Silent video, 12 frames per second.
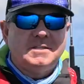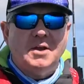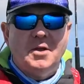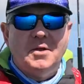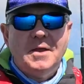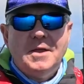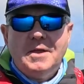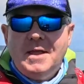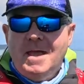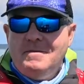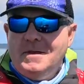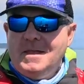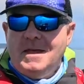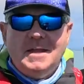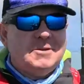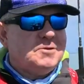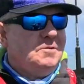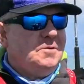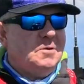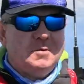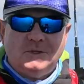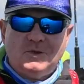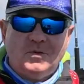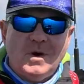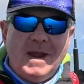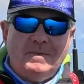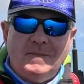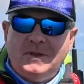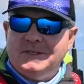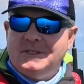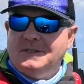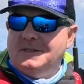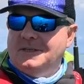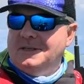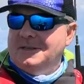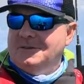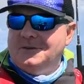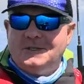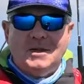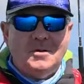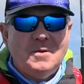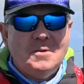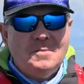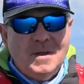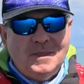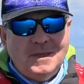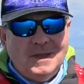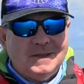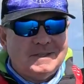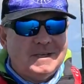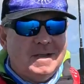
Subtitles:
So having that extra fuel is great because it also meant that